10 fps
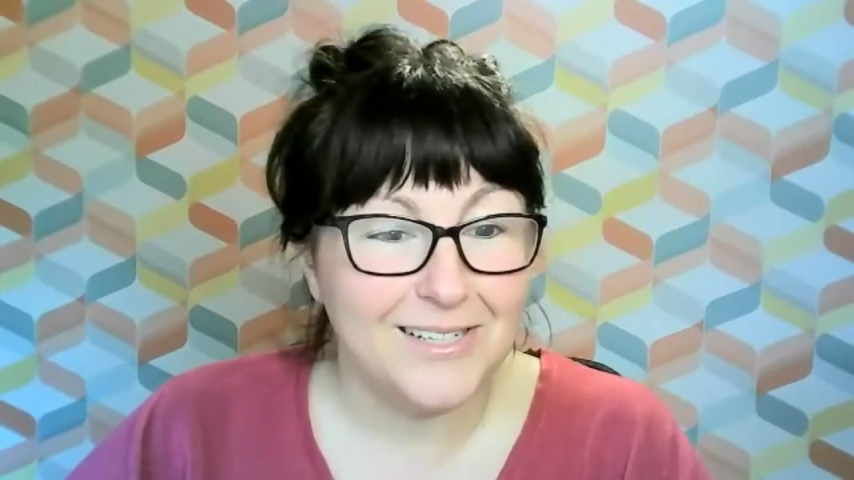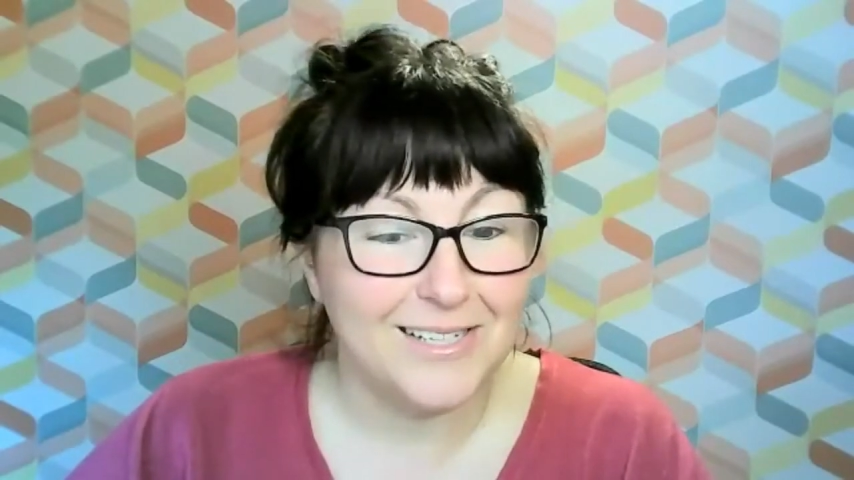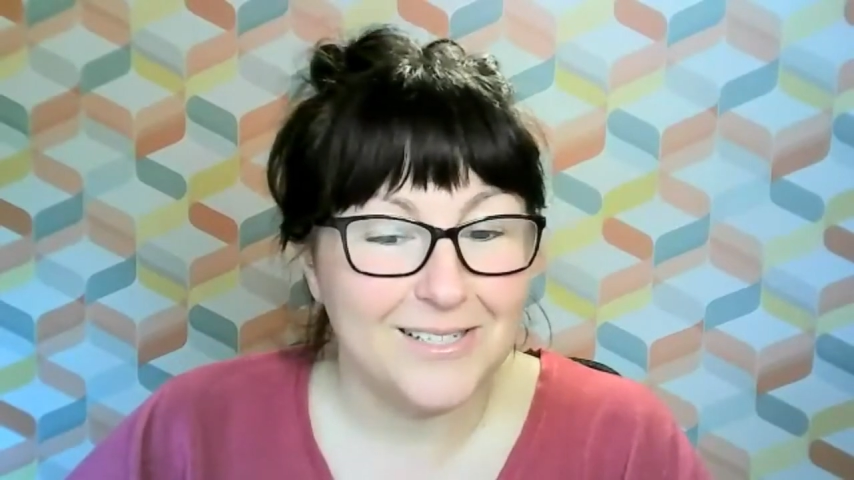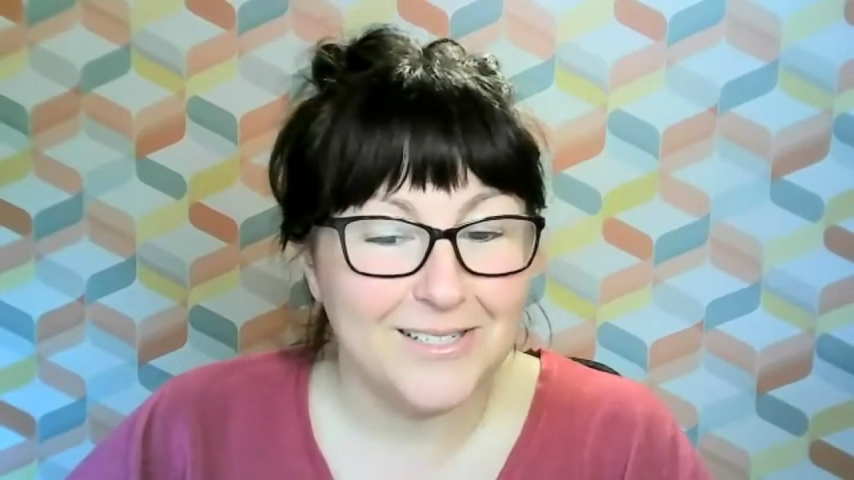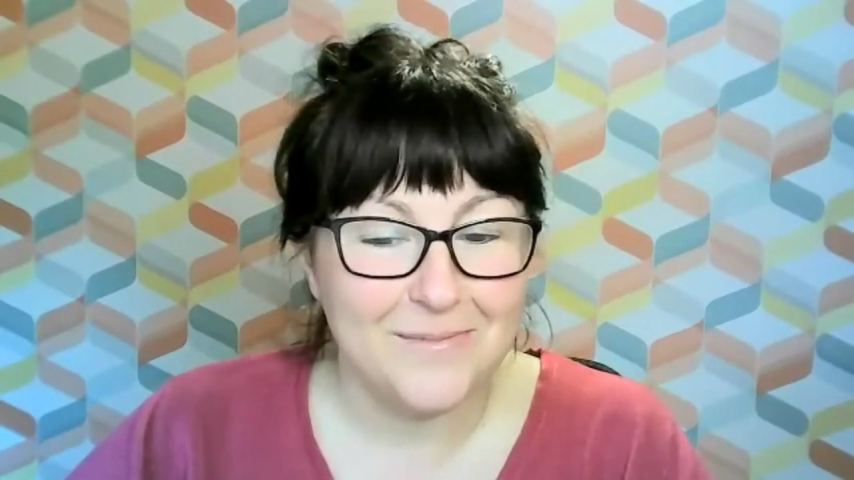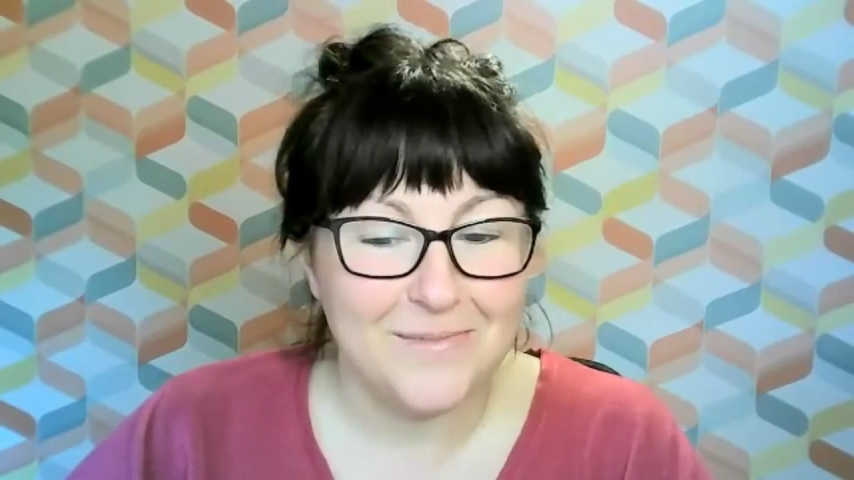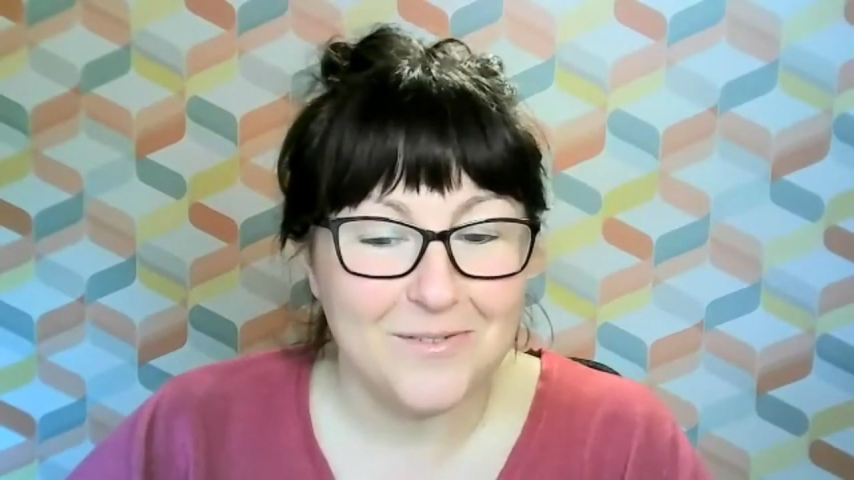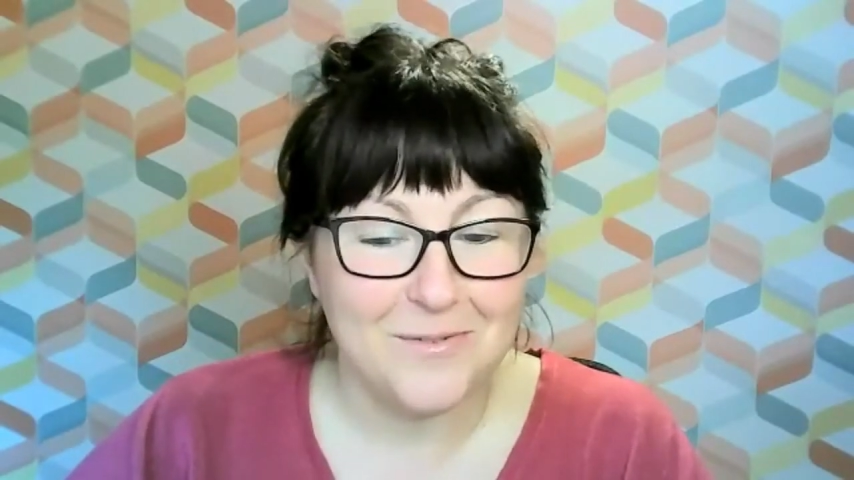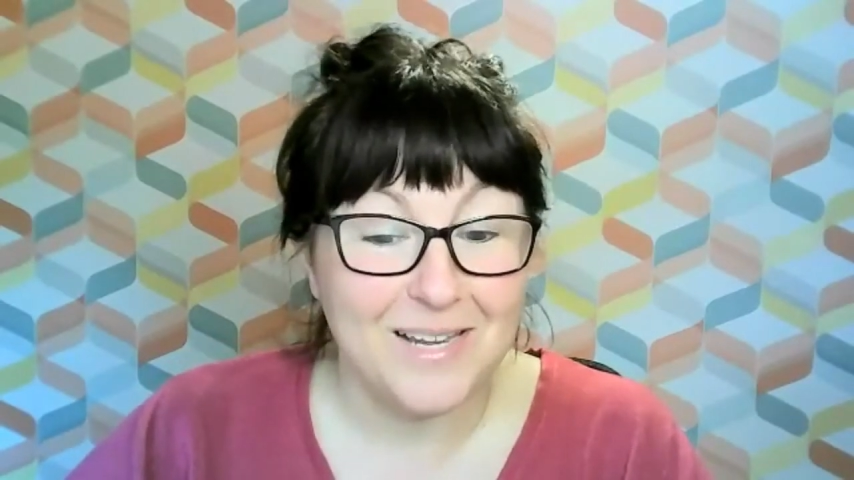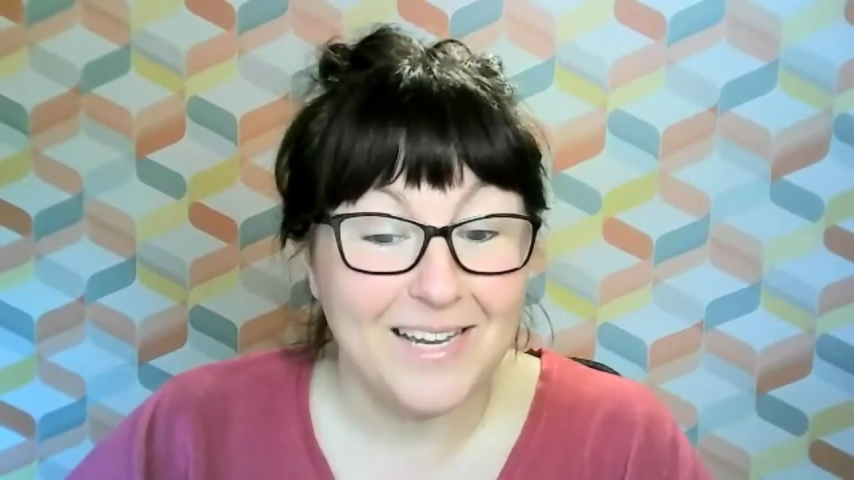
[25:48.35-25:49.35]
Thank you so
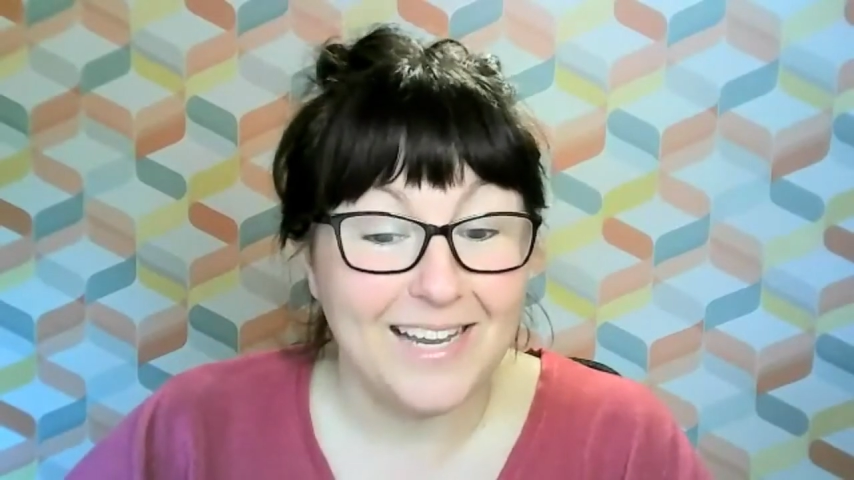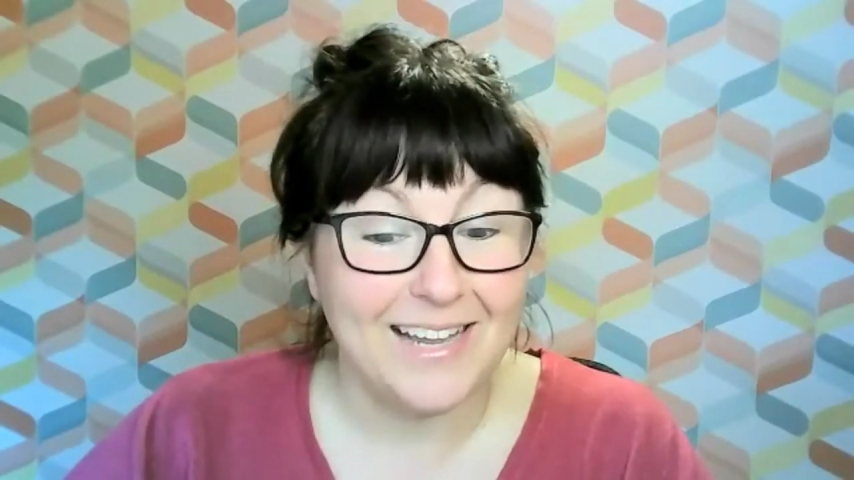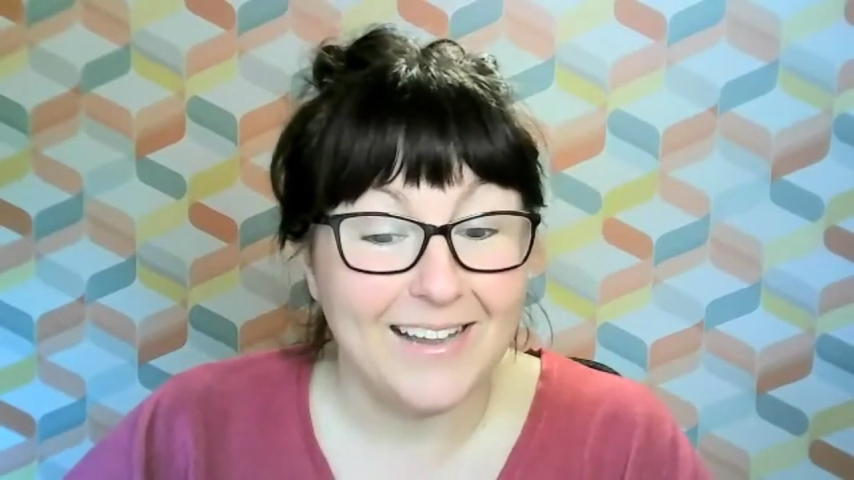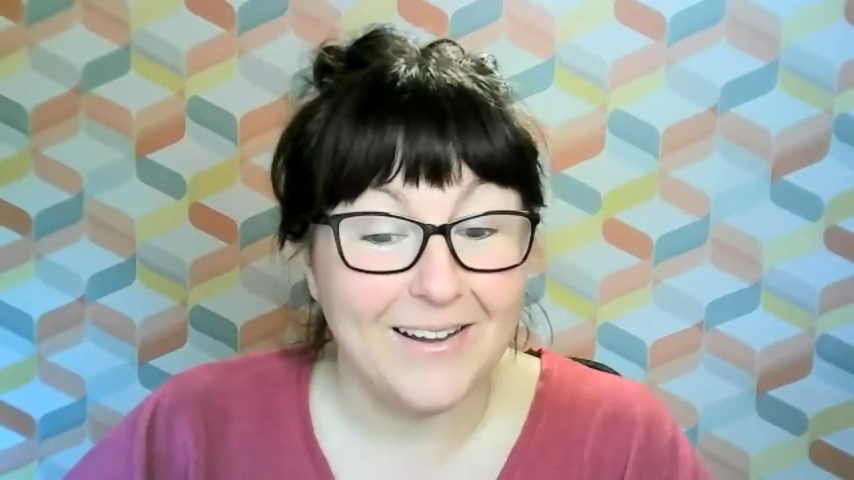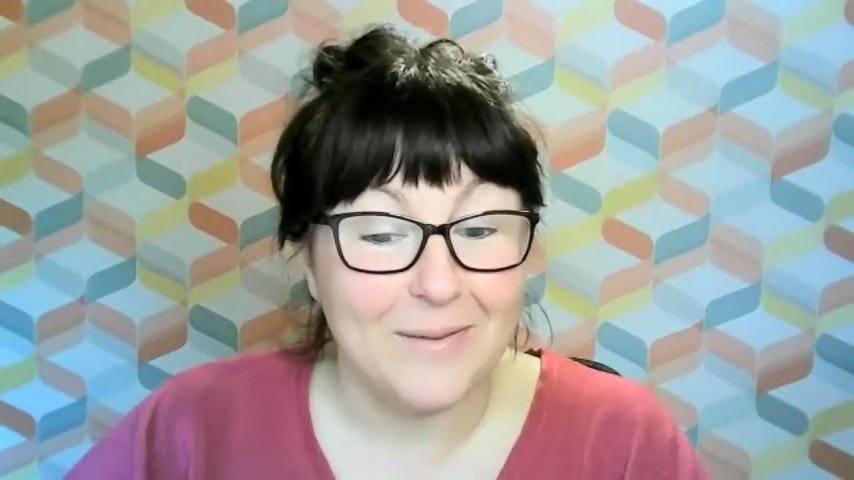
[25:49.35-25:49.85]
much for being here.